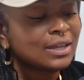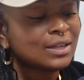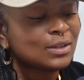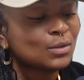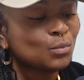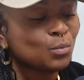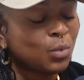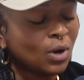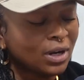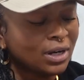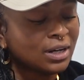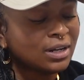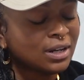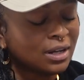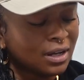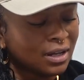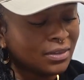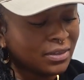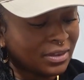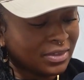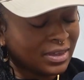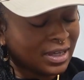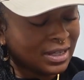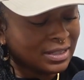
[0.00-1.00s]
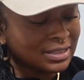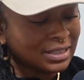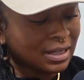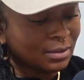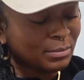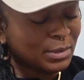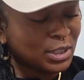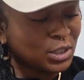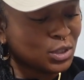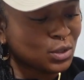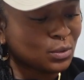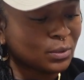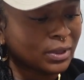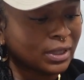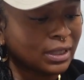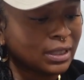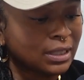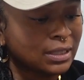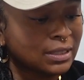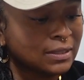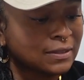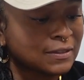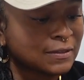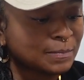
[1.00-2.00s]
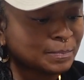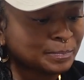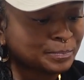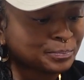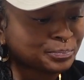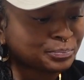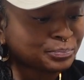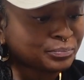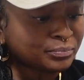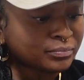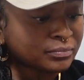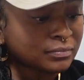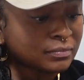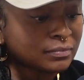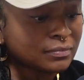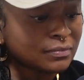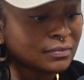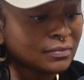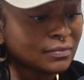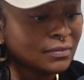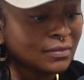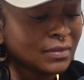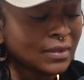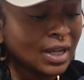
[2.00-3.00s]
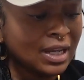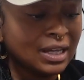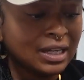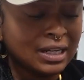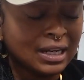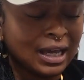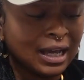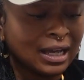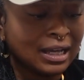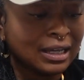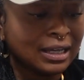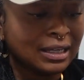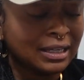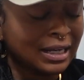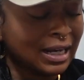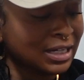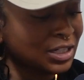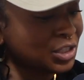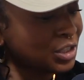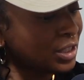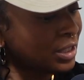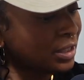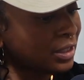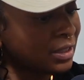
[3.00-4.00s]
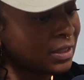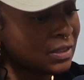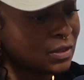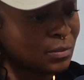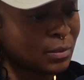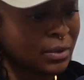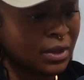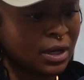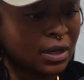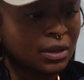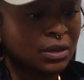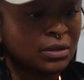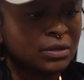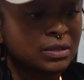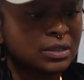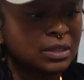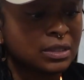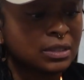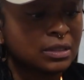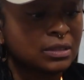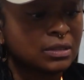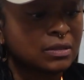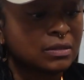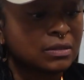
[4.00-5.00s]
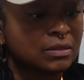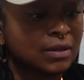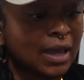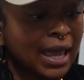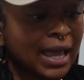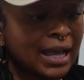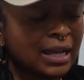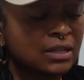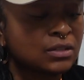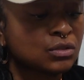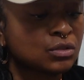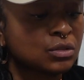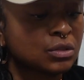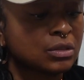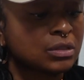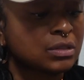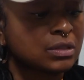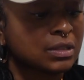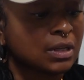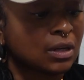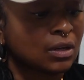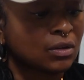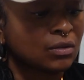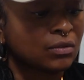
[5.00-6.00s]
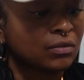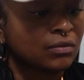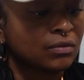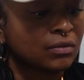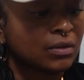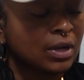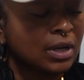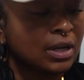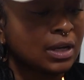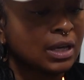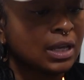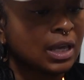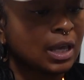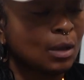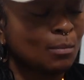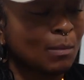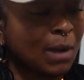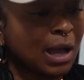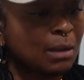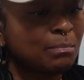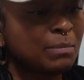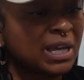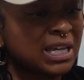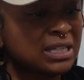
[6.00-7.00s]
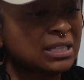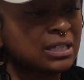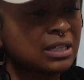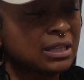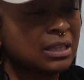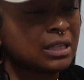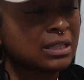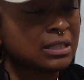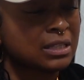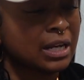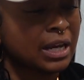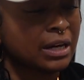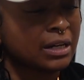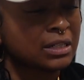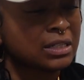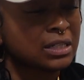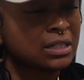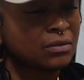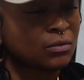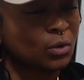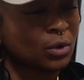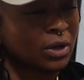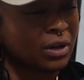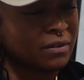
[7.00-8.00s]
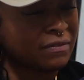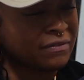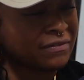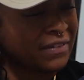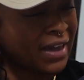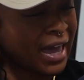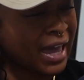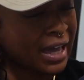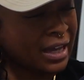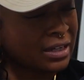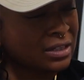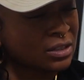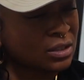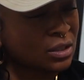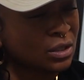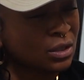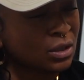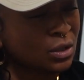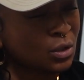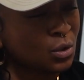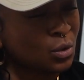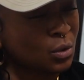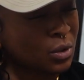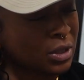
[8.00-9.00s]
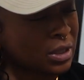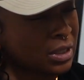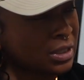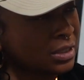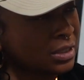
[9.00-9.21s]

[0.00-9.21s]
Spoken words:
one of the other things I've been doing is, and I share this with others, is ask yourself, am I basing this narrative on a fact or an